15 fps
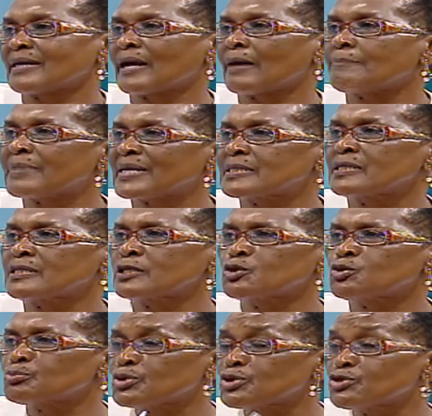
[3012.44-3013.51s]
capacity
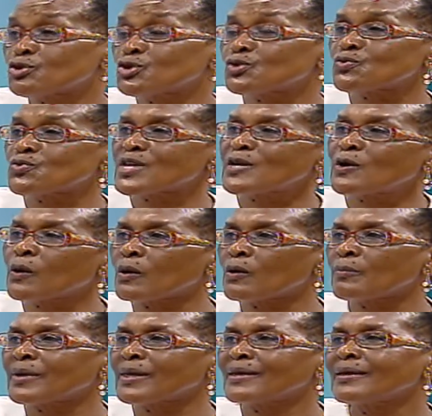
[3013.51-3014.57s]
to produce to the
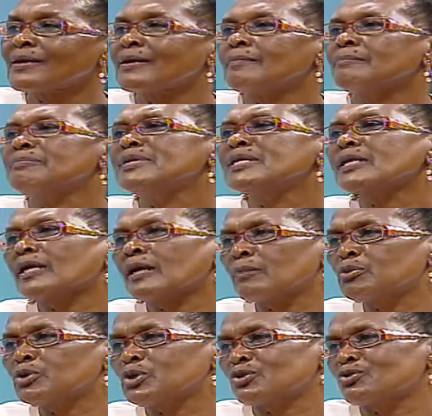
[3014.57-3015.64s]
economy being
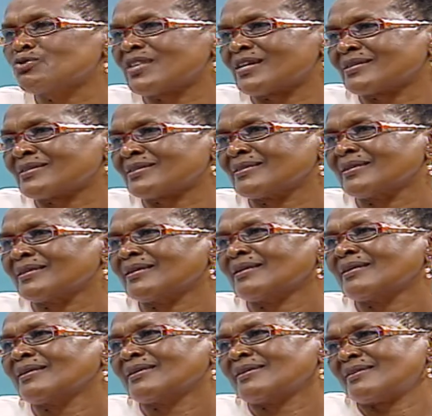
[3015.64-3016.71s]
able to do that.
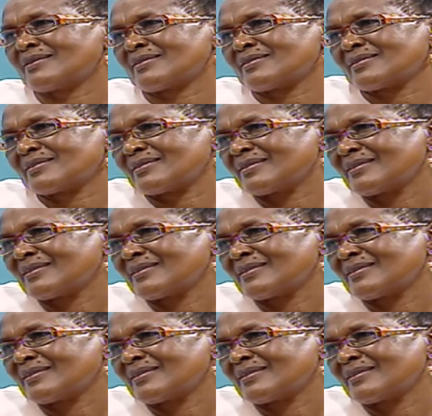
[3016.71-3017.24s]
Mm-hmm. Yes.